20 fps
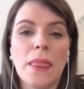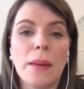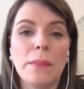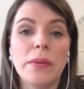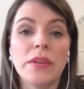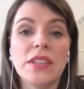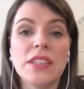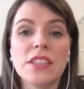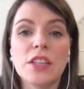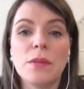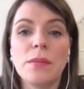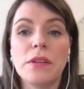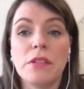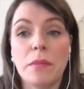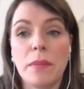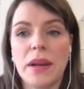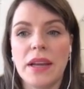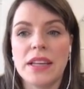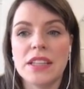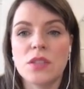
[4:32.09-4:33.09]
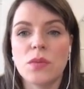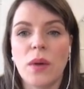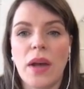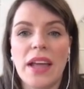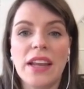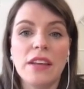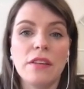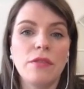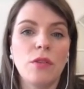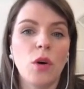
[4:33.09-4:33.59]
but this could be replaced with
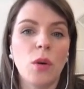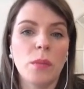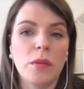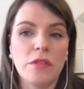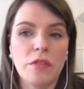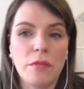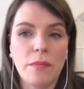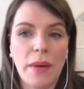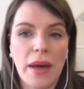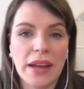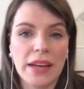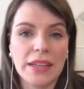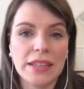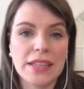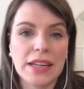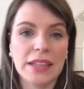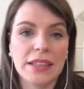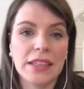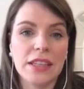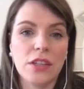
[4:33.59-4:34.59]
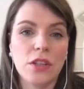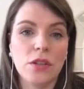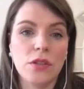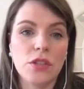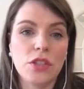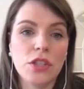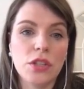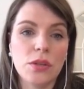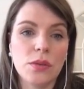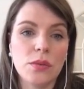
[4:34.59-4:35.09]
any form of embedding technique you
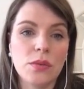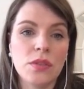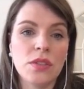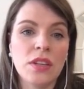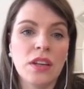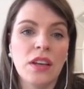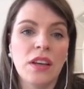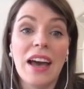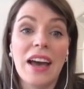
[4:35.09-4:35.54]
choose.